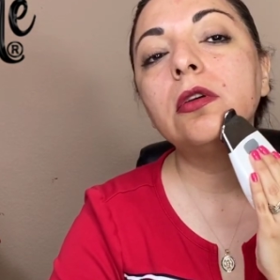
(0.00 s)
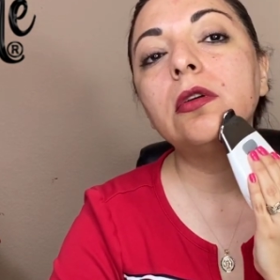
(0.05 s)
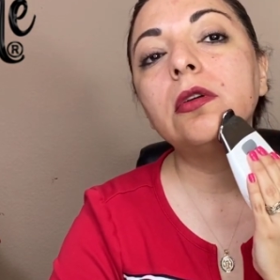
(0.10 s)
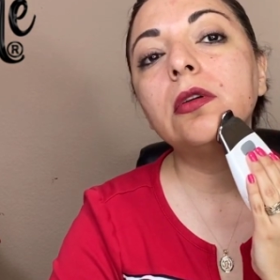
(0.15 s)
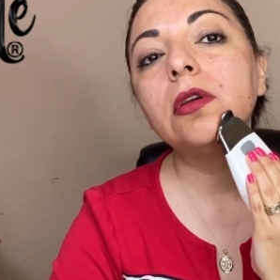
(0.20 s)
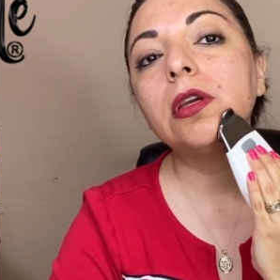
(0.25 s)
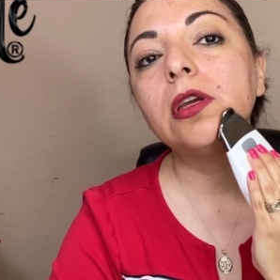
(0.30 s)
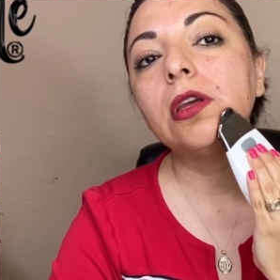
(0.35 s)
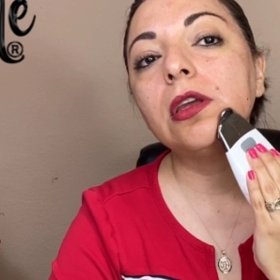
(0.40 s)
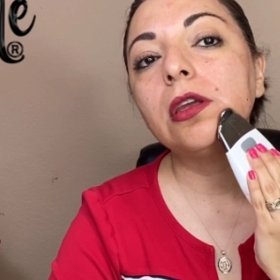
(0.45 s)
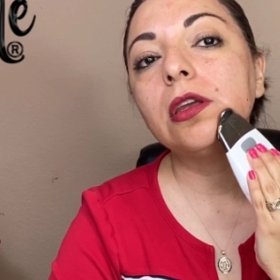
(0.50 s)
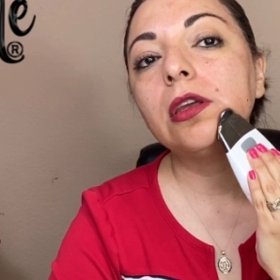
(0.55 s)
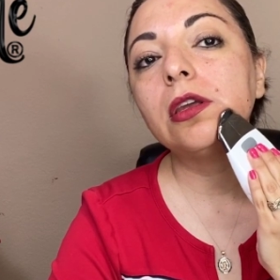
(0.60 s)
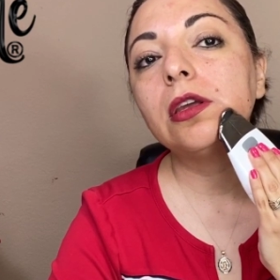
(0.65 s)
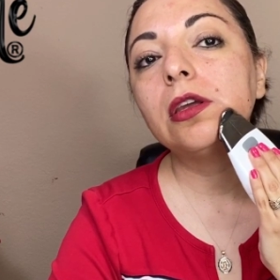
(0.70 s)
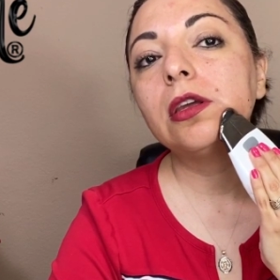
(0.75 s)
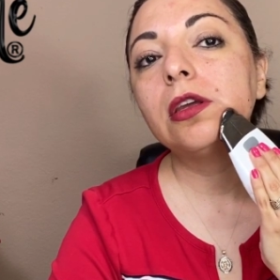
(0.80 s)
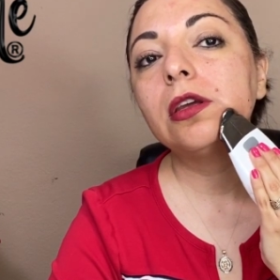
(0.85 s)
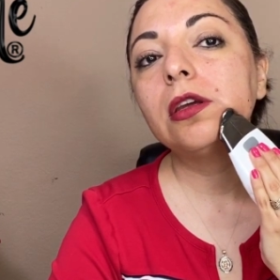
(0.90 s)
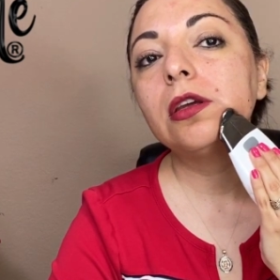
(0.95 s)
Okay.
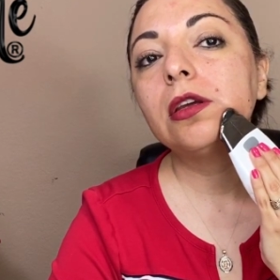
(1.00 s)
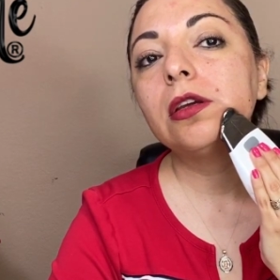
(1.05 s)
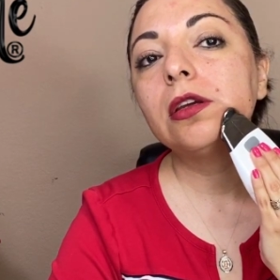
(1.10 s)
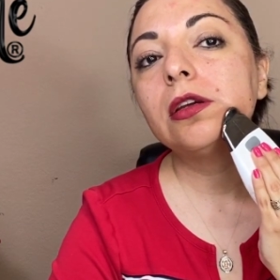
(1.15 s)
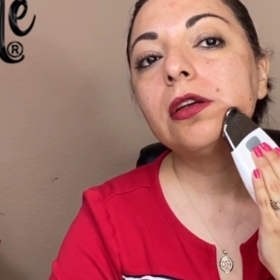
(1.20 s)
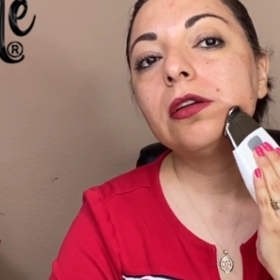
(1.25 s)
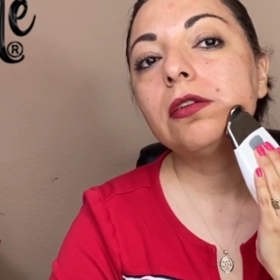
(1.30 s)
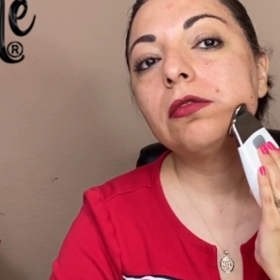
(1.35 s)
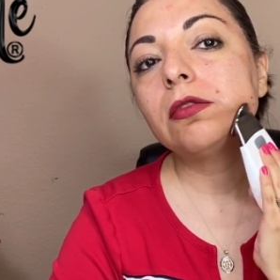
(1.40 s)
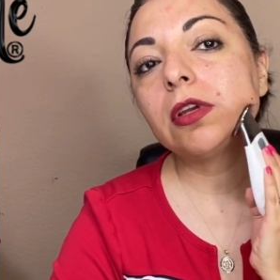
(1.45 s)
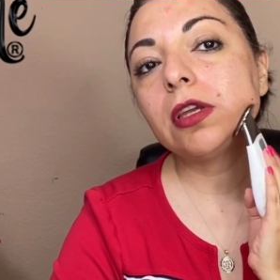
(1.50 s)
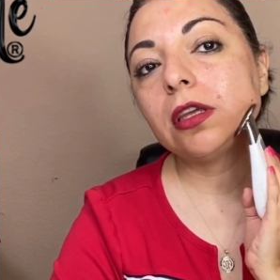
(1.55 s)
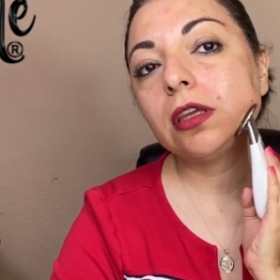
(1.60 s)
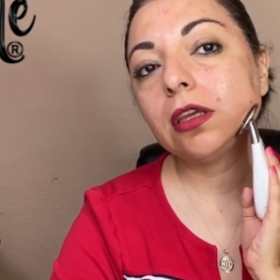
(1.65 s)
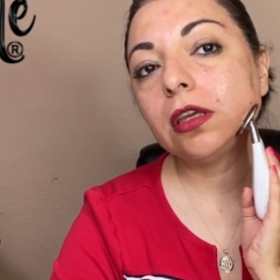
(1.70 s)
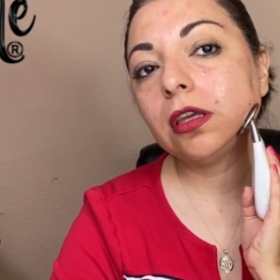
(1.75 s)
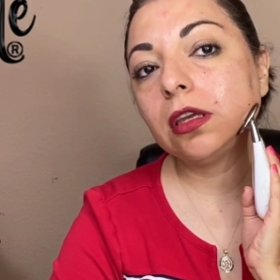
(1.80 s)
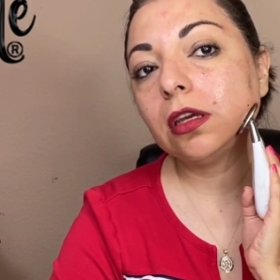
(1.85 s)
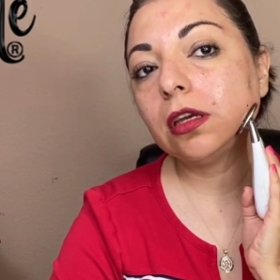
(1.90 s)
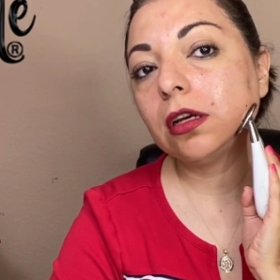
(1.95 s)
Right
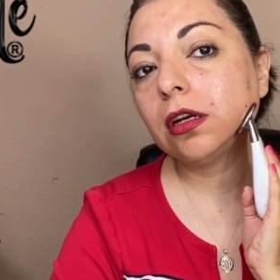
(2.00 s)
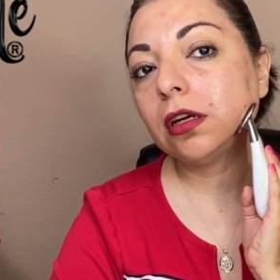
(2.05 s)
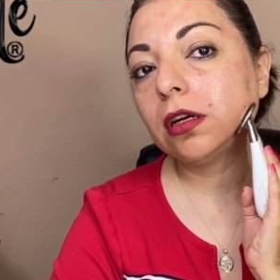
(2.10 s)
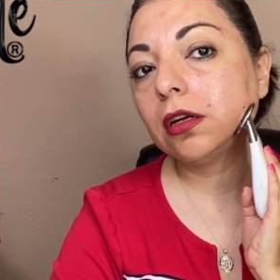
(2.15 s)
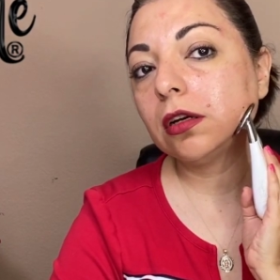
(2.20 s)
here,